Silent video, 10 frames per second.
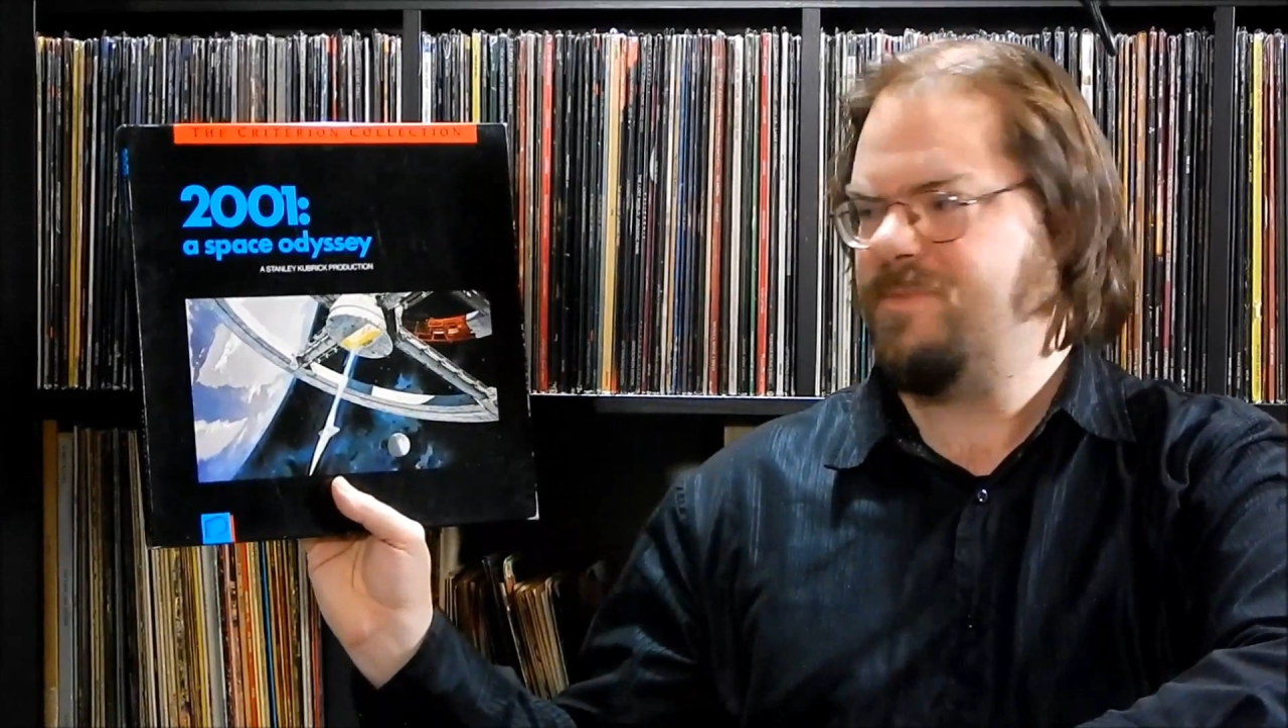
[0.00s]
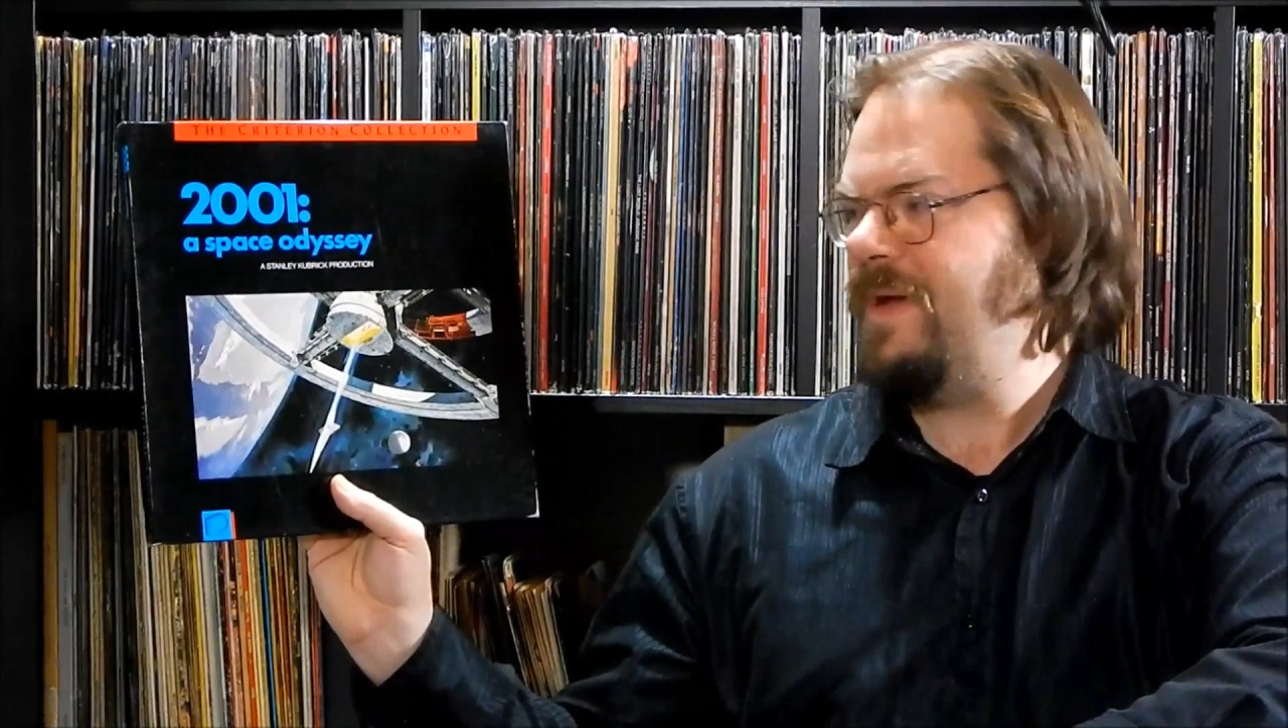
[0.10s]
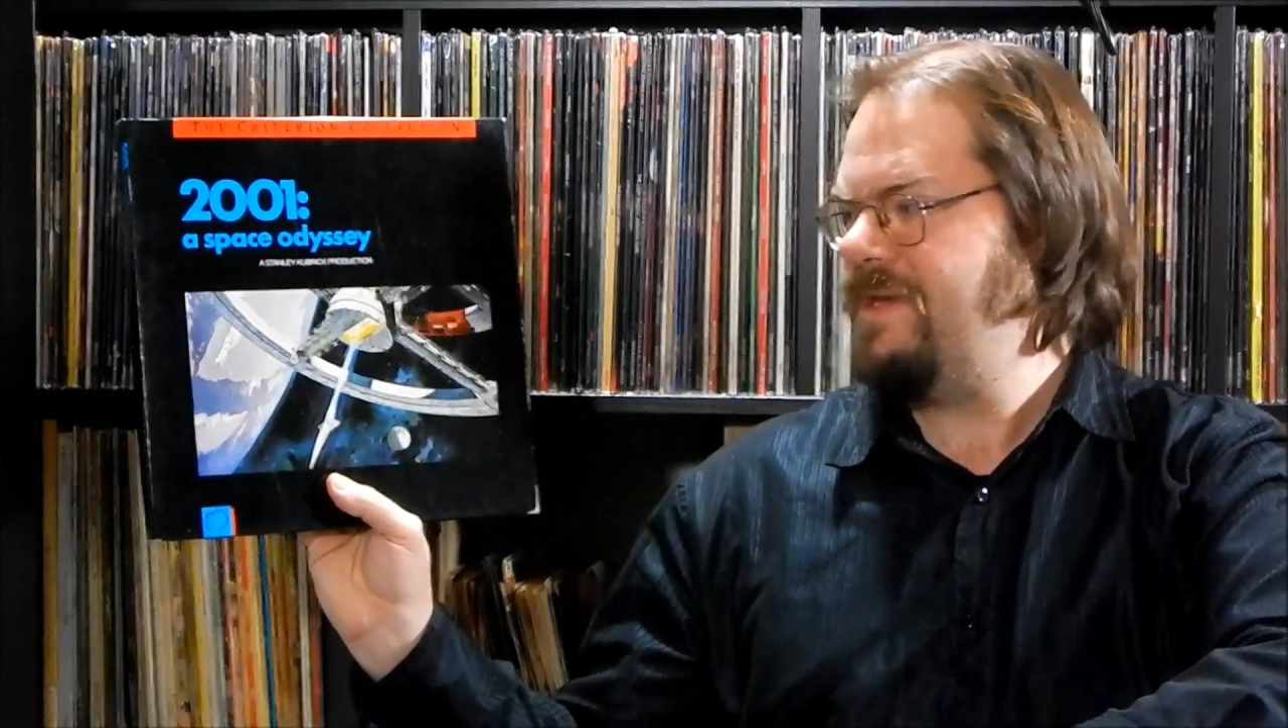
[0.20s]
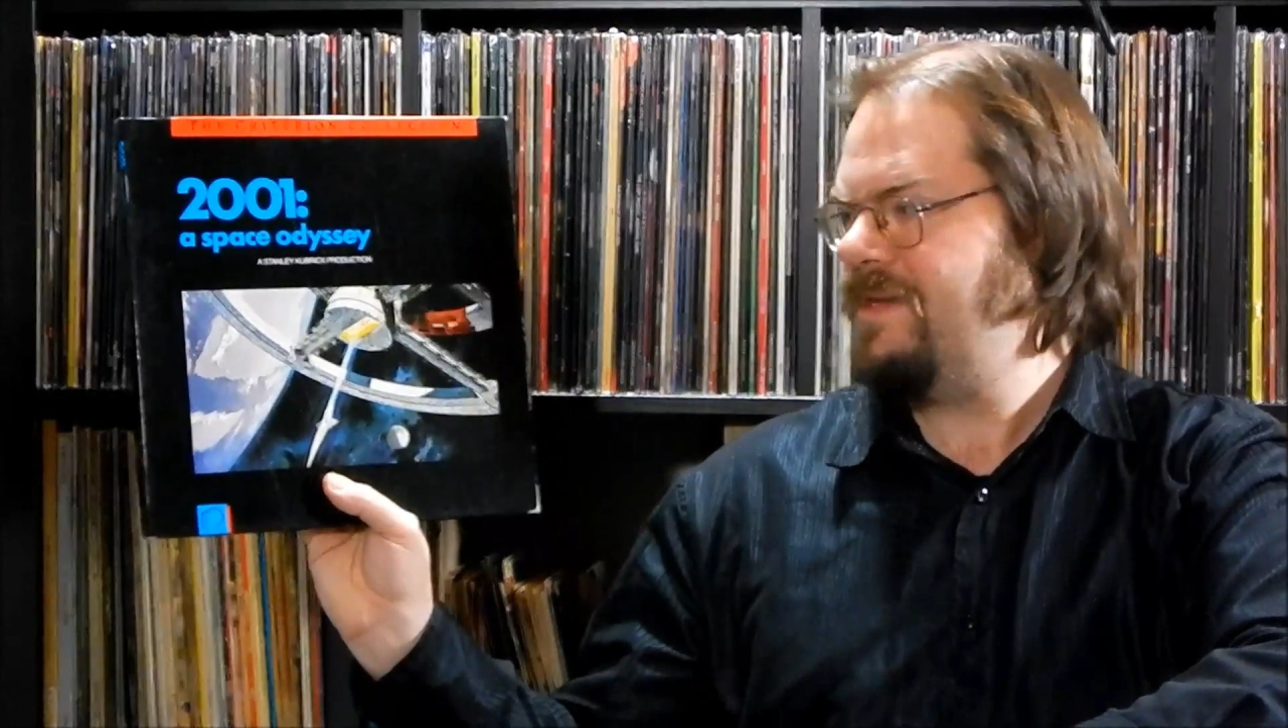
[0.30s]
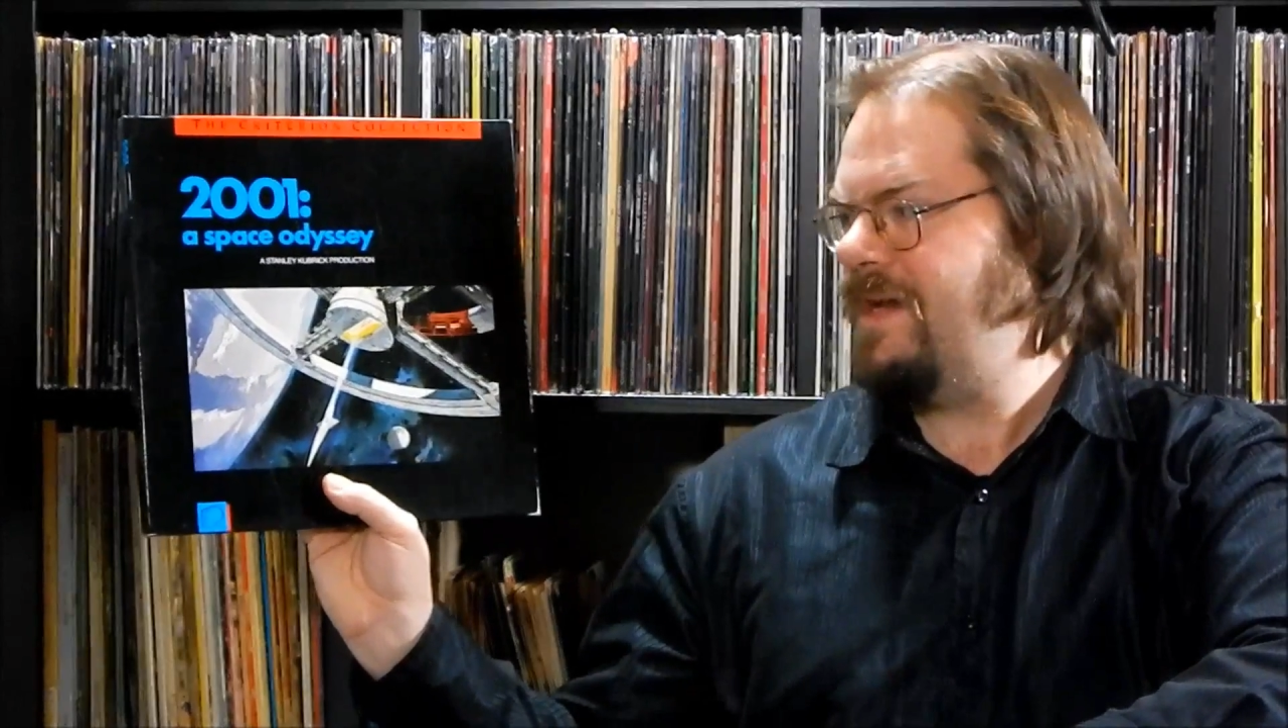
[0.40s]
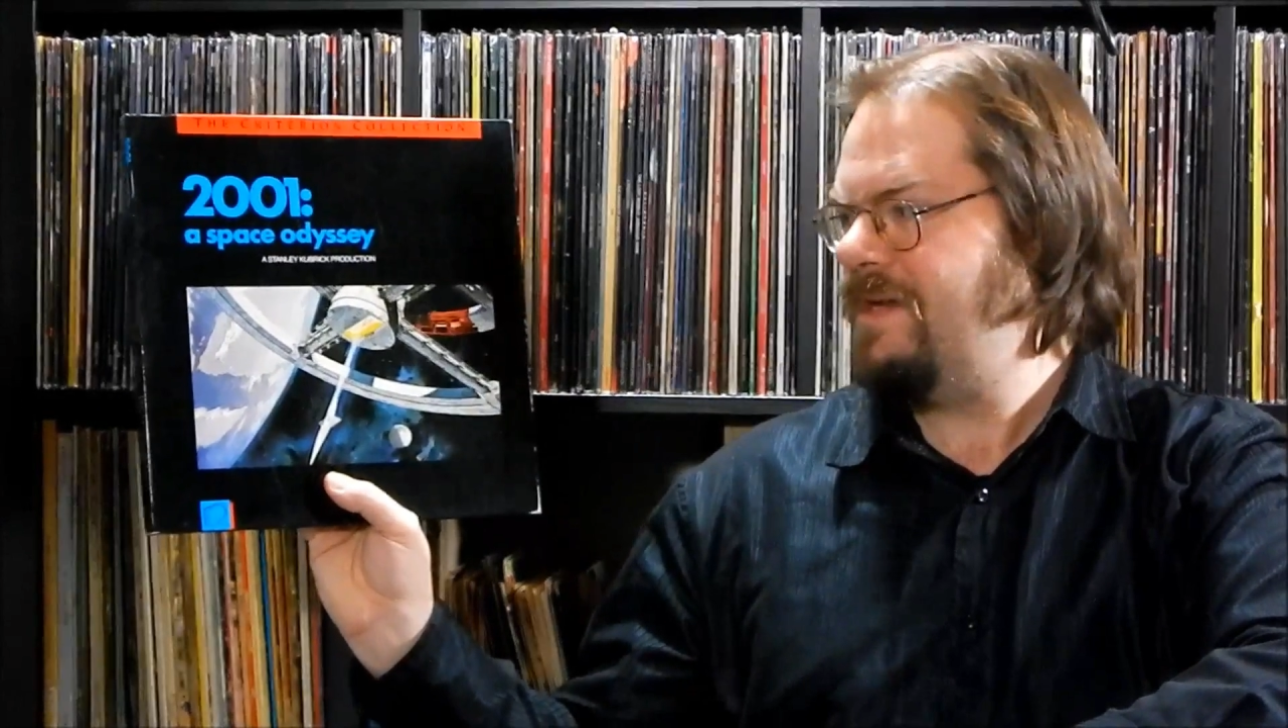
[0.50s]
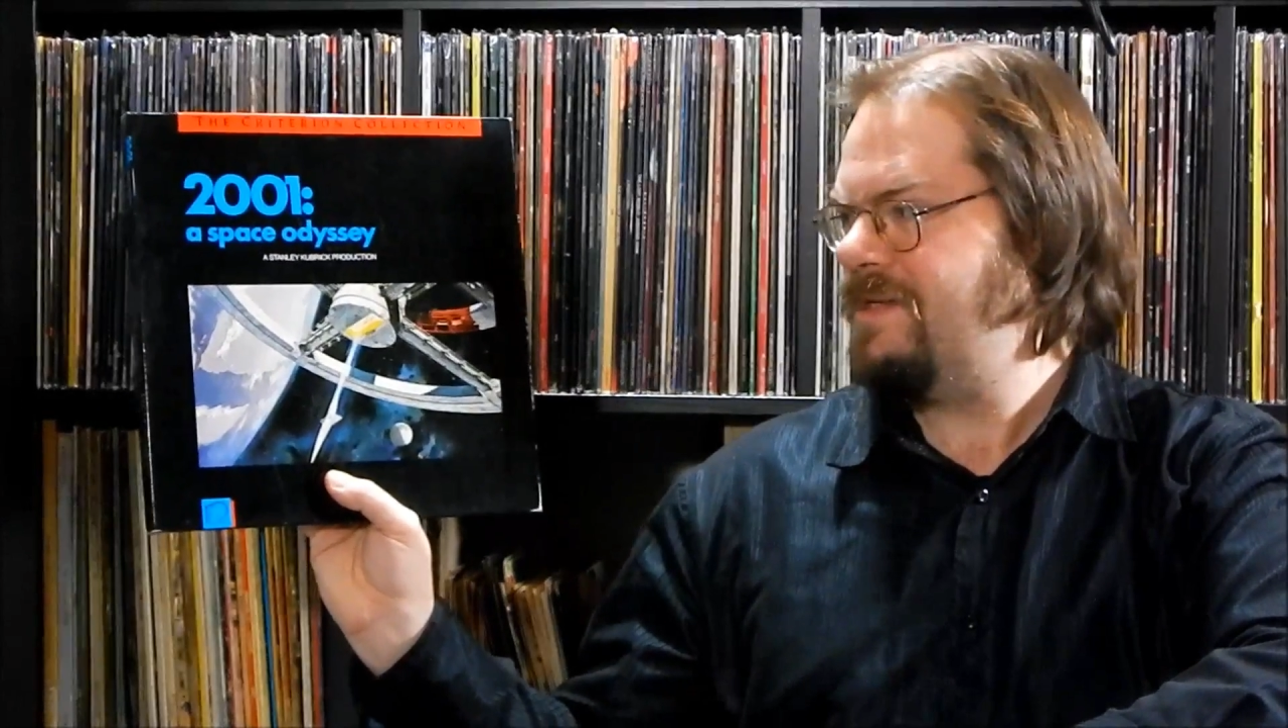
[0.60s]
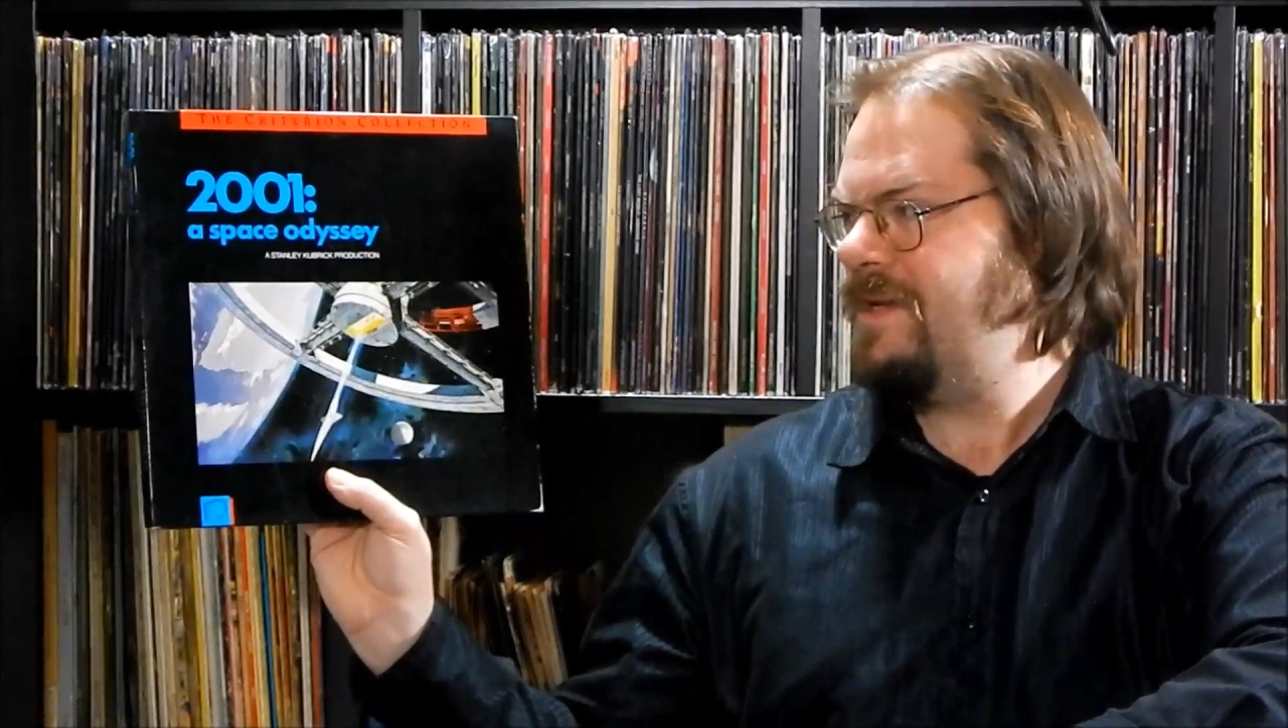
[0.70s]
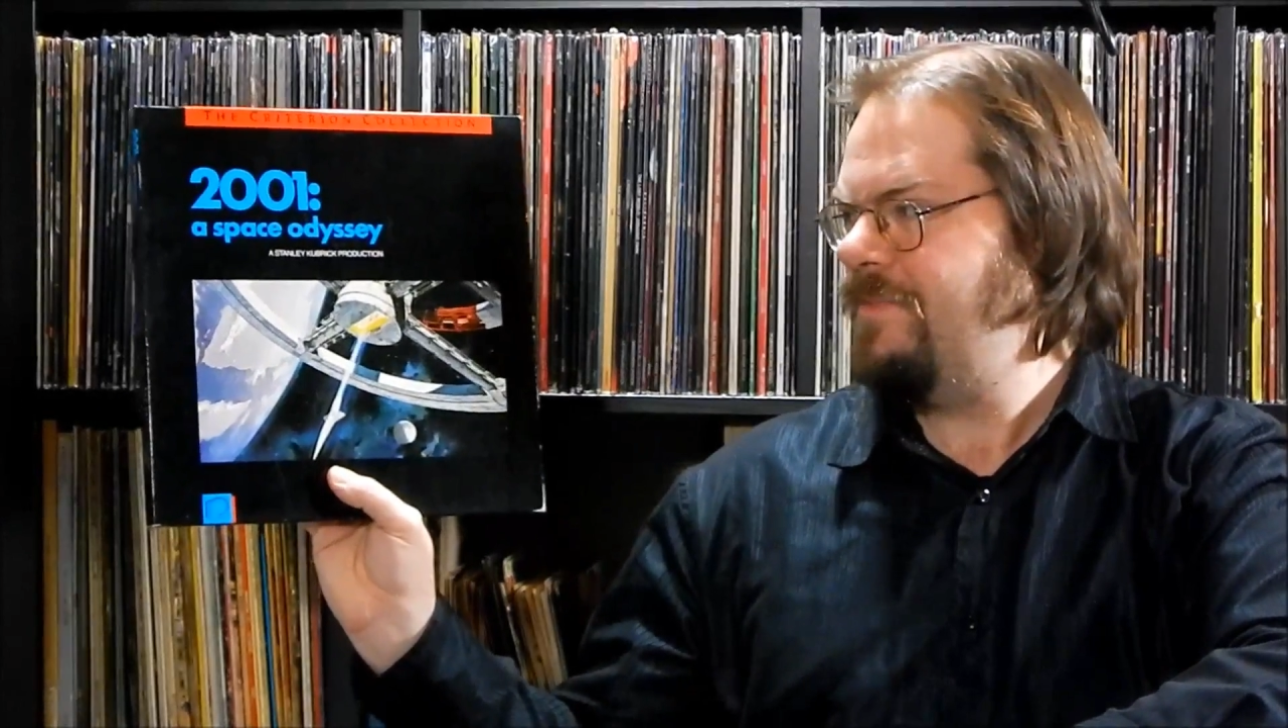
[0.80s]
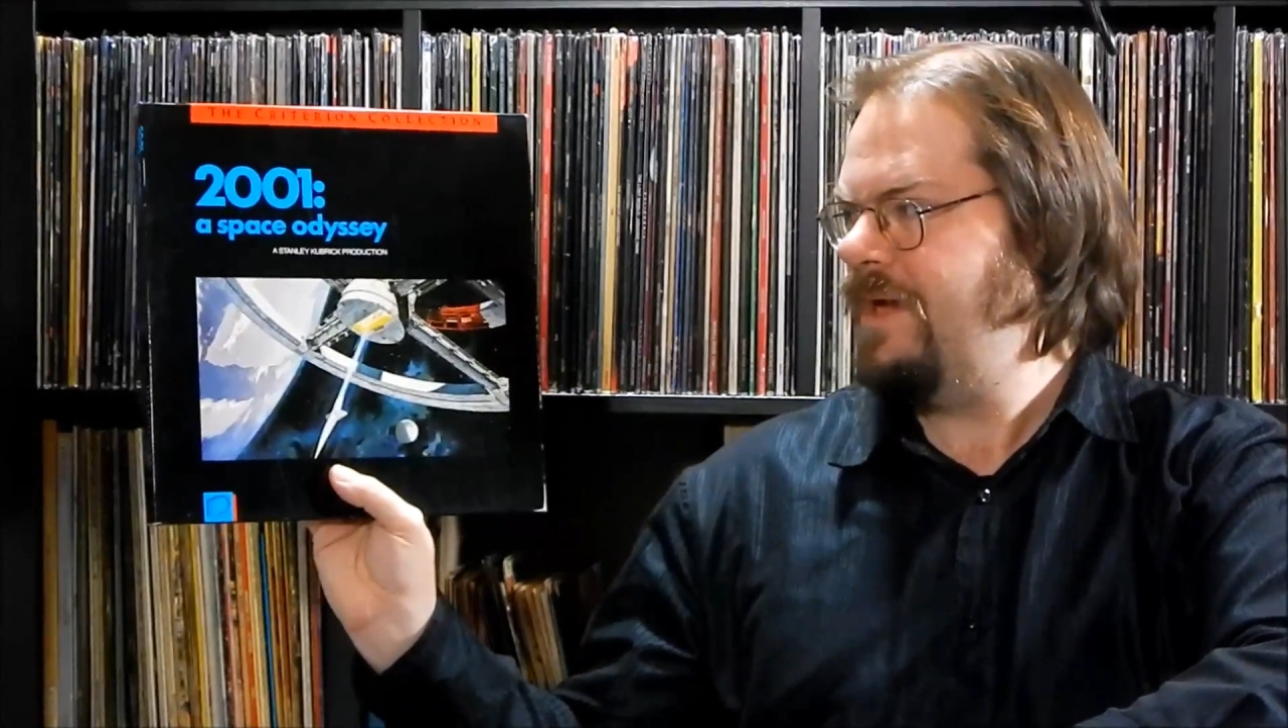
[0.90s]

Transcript: A Space Odyssey